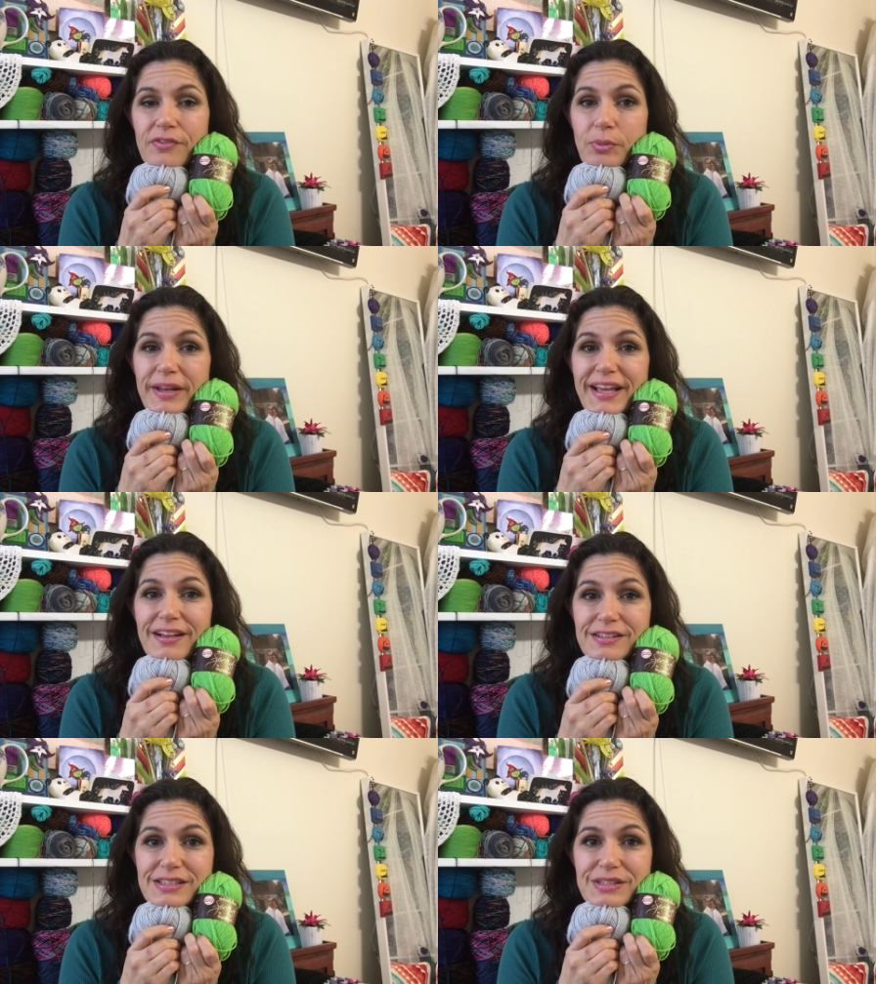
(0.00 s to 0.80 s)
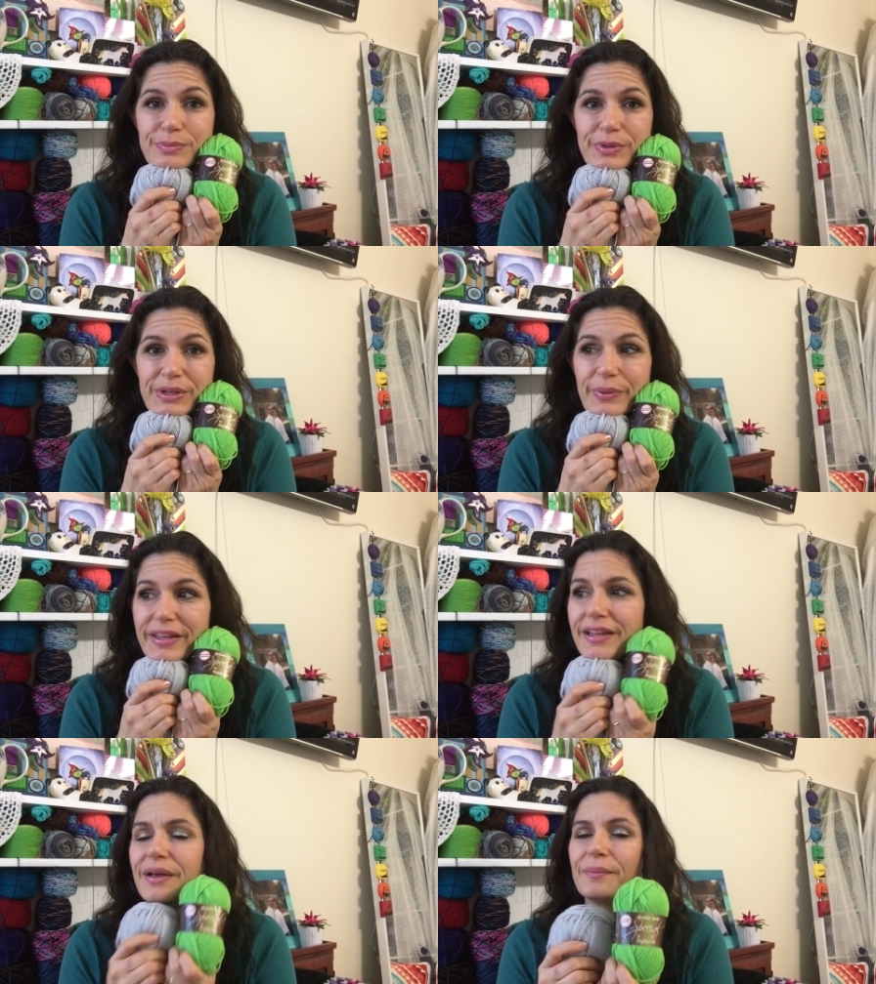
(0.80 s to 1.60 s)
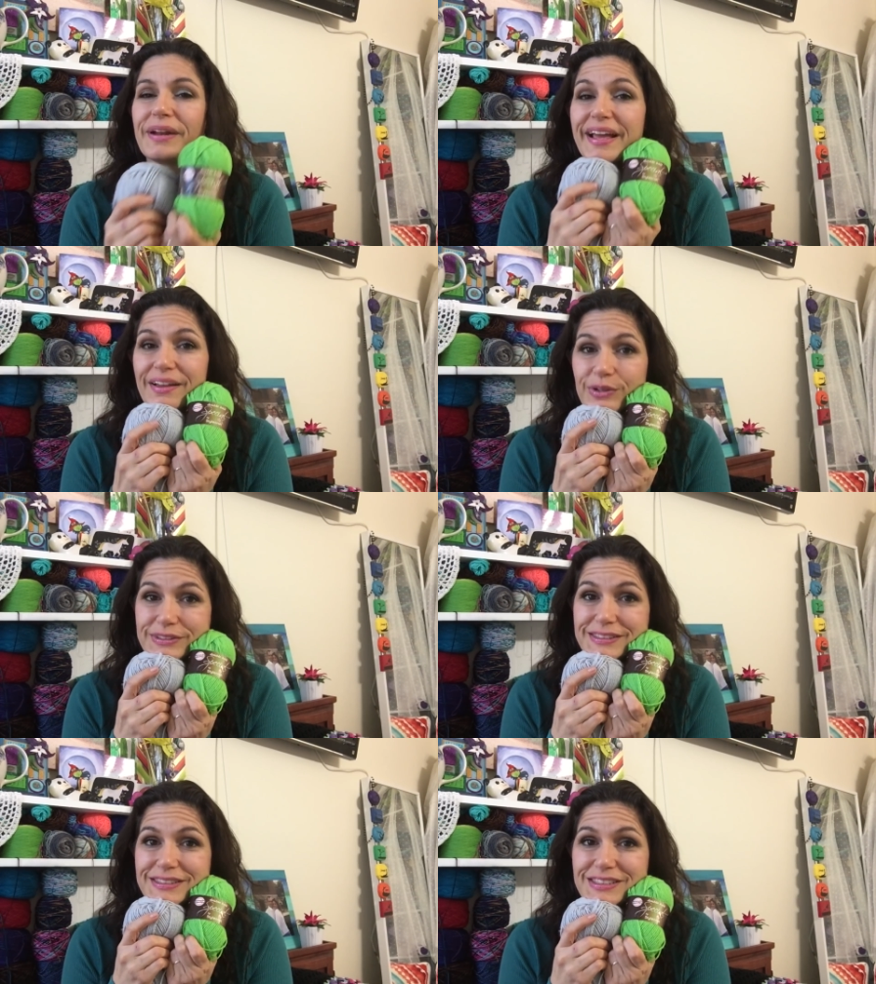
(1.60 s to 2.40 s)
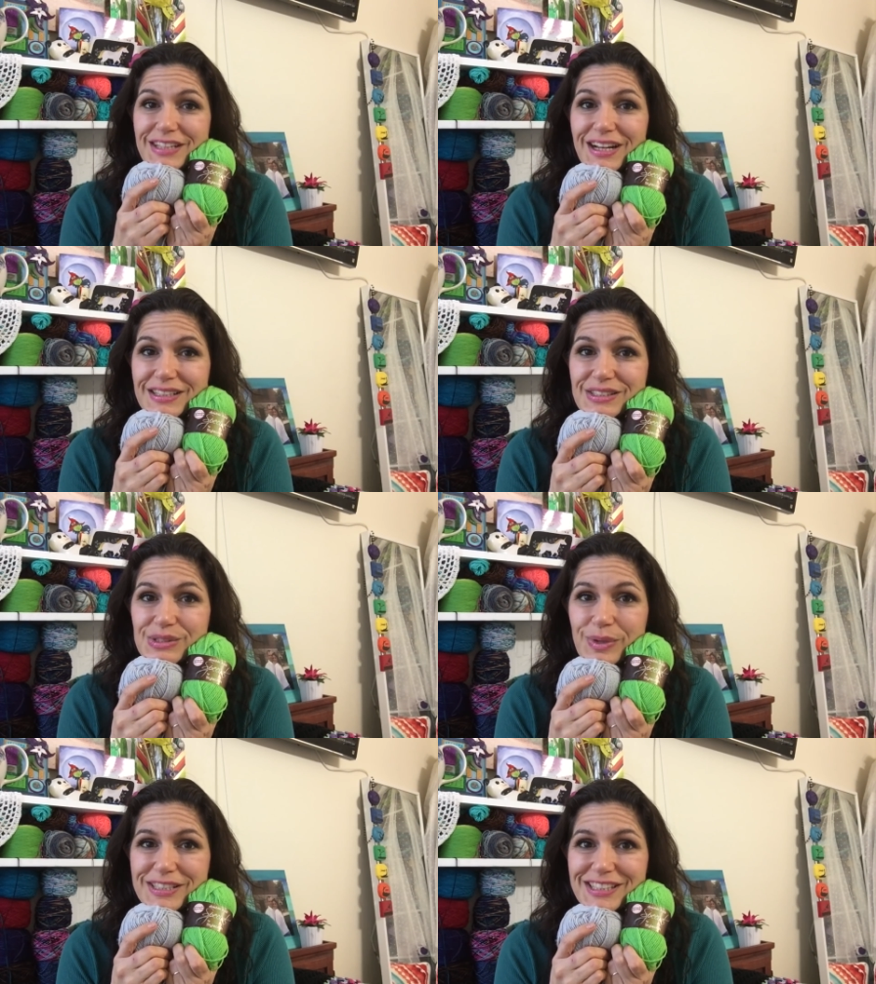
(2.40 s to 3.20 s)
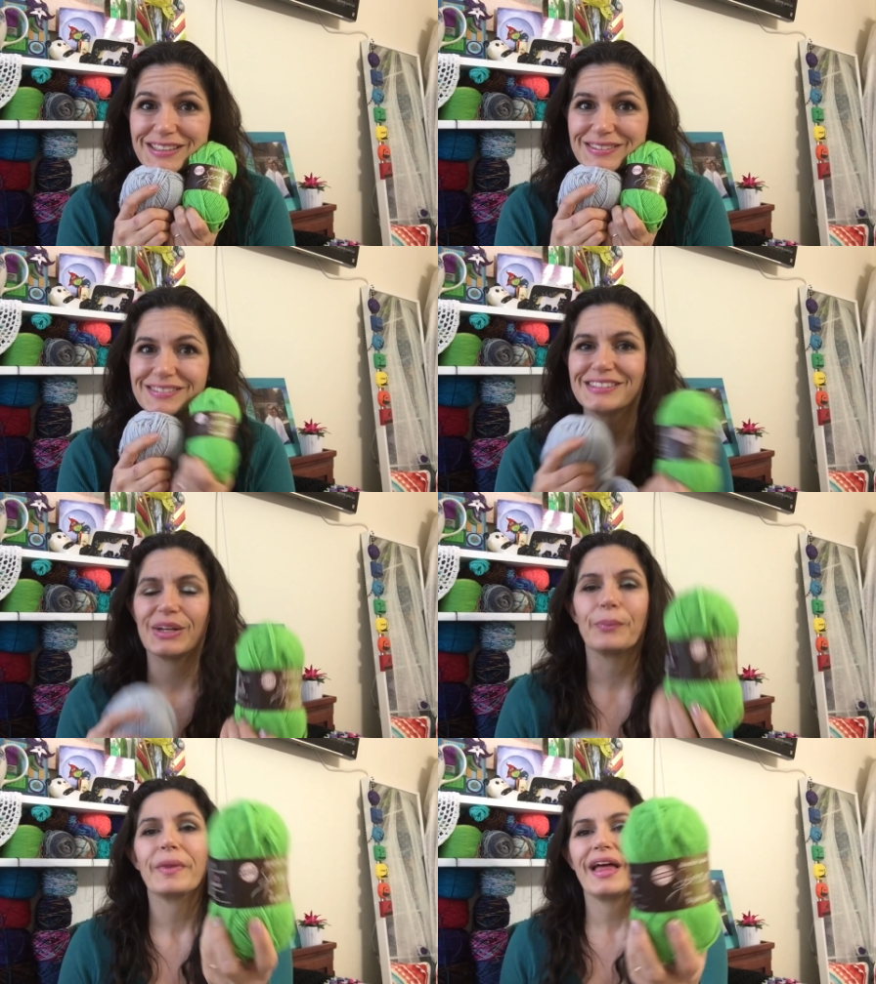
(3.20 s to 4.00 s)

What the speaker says: everybody else pretty quick, but I couldn't not swatch it. So,